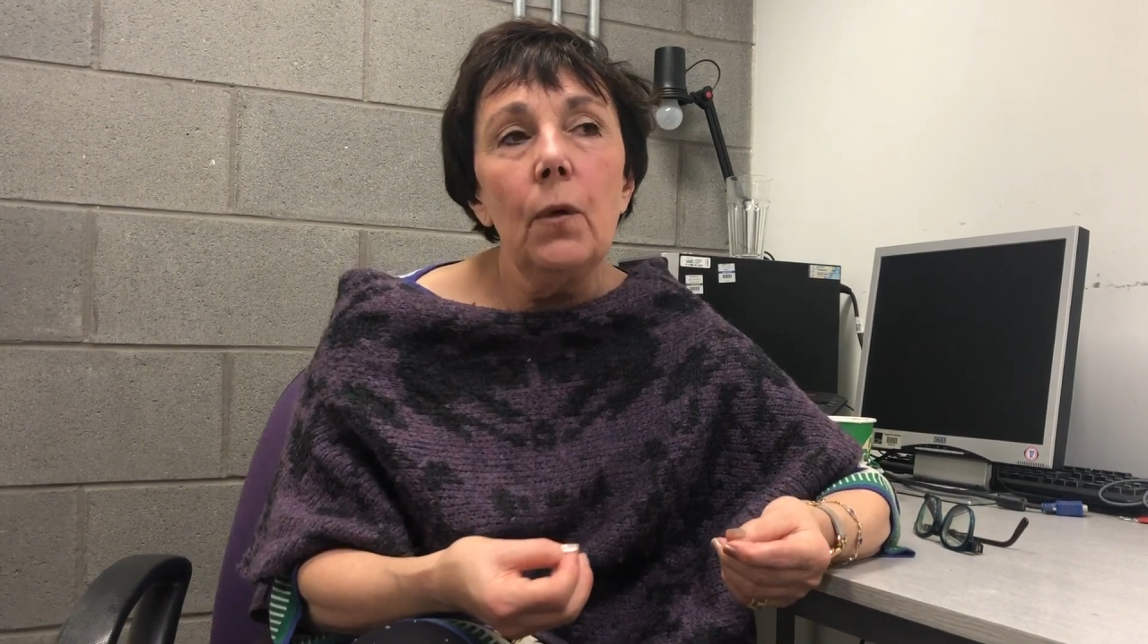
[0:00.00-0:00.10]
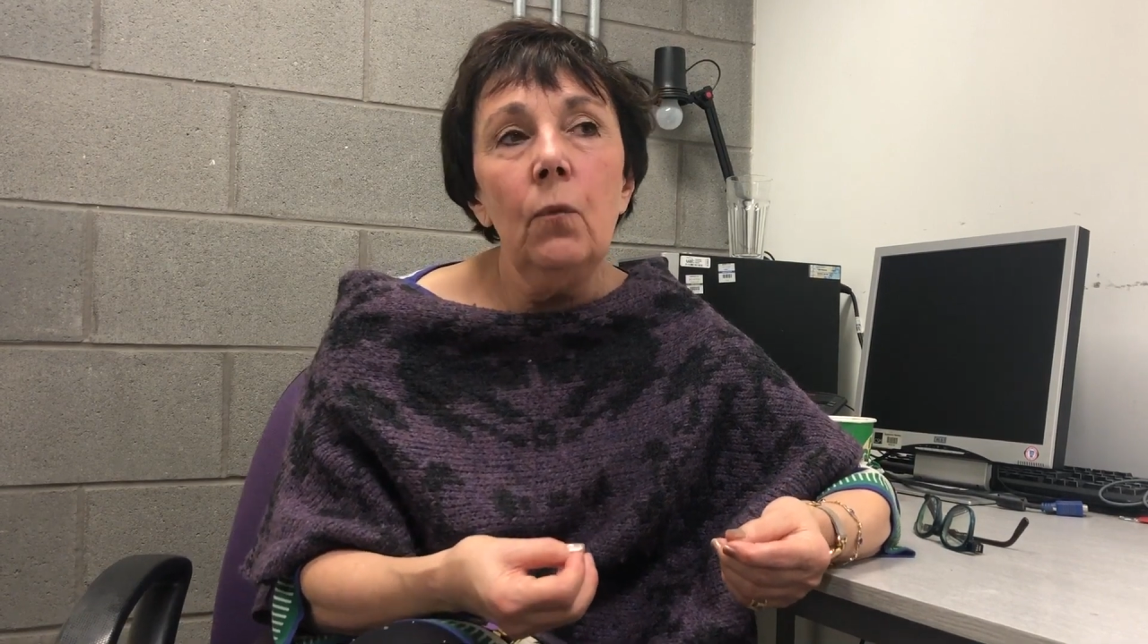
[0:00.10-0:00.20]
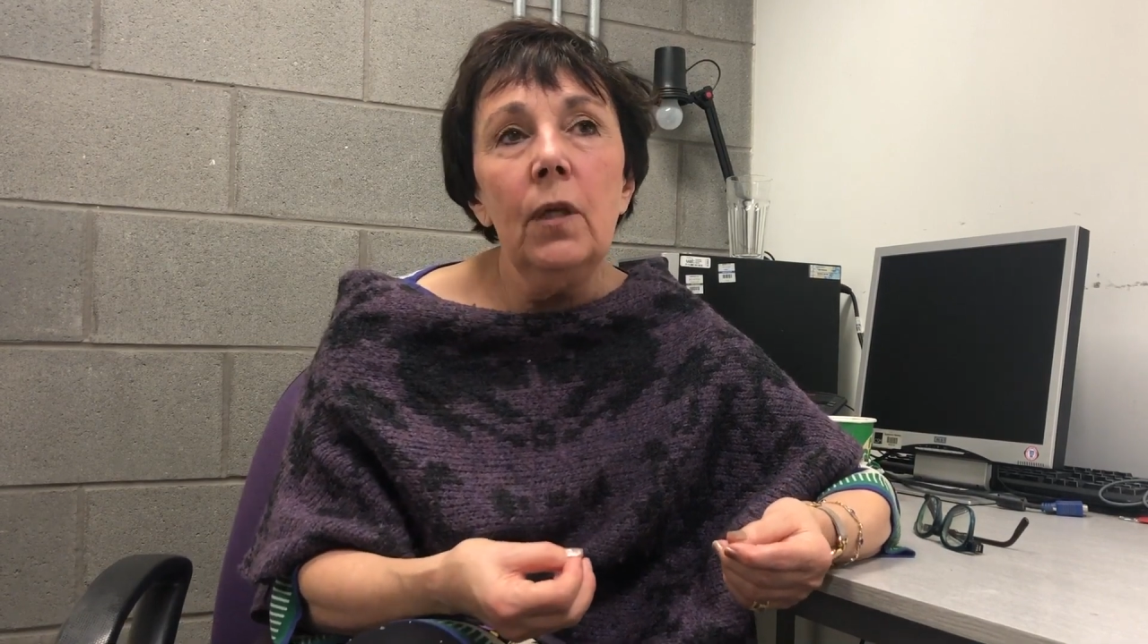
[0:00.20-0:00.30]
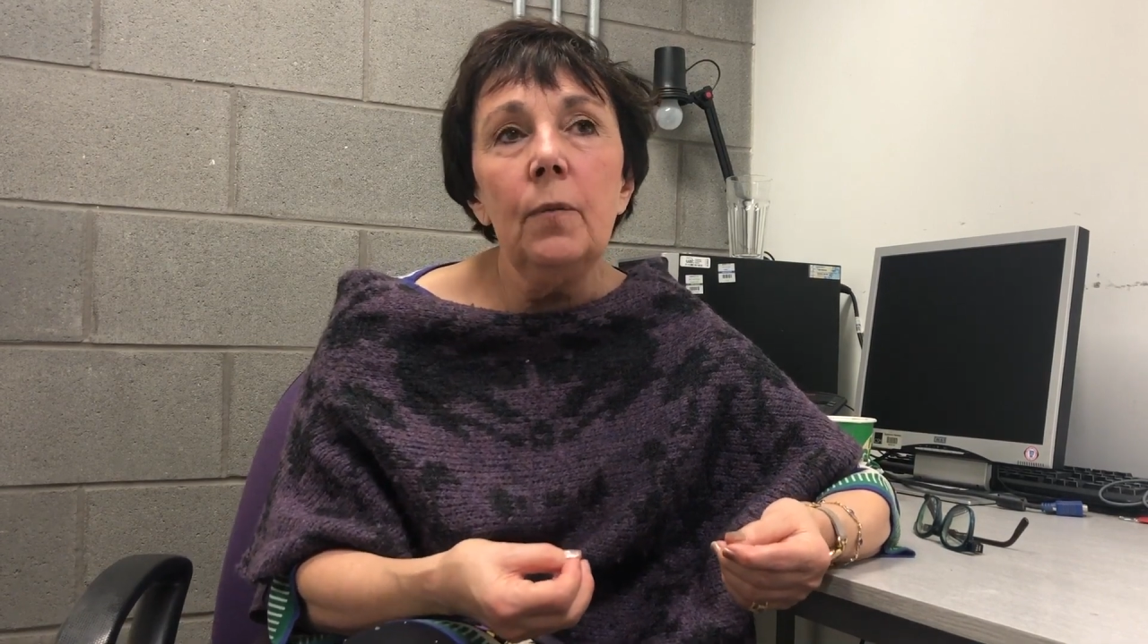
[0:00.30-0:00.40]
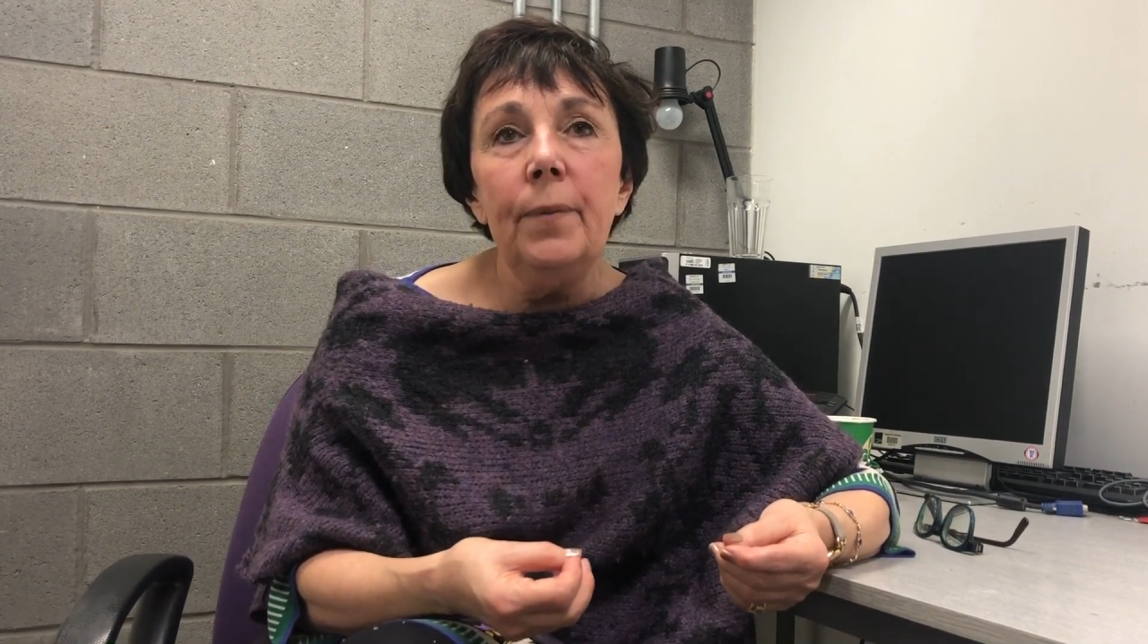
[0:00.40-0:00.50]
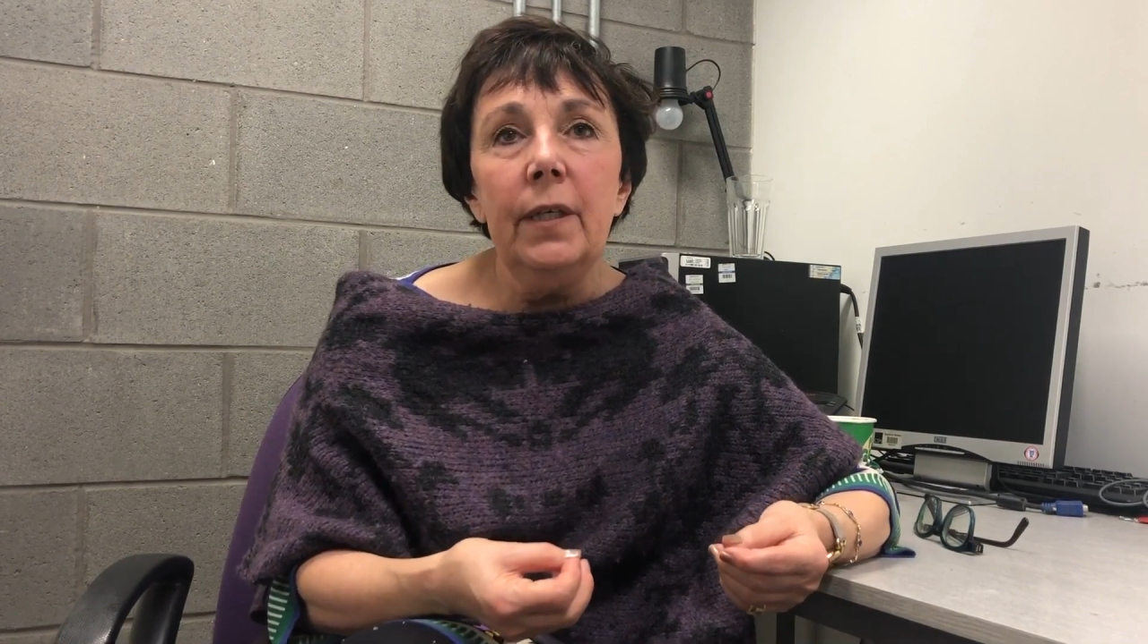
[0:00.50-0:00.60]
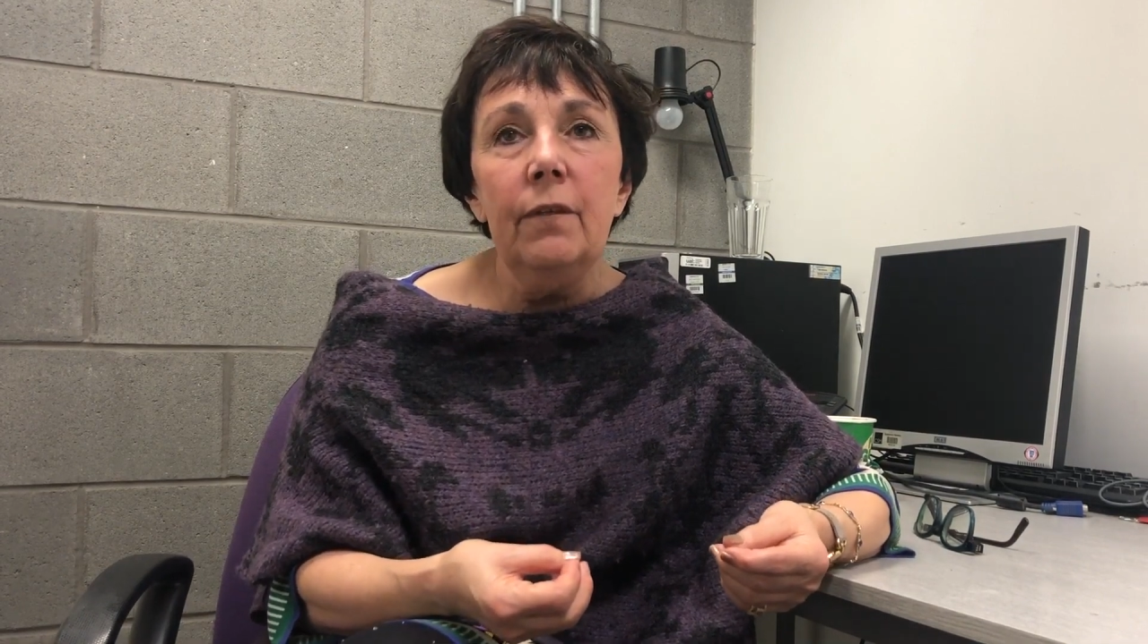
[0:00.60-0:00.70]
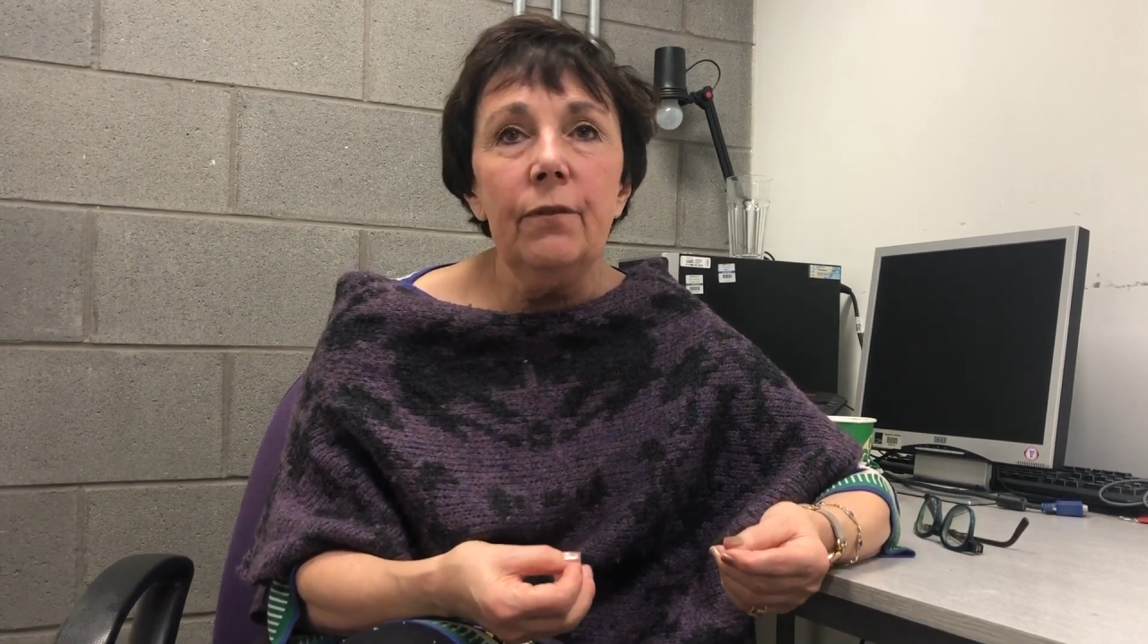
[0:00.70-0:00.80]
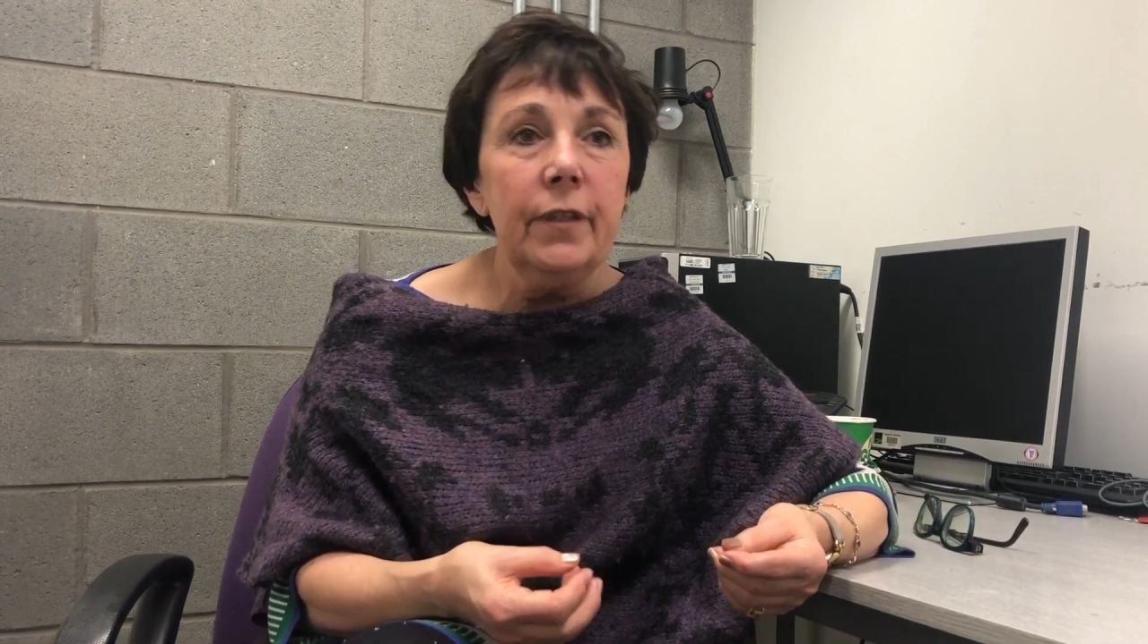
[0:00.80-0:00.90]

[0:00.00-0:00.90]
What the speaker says: will be, for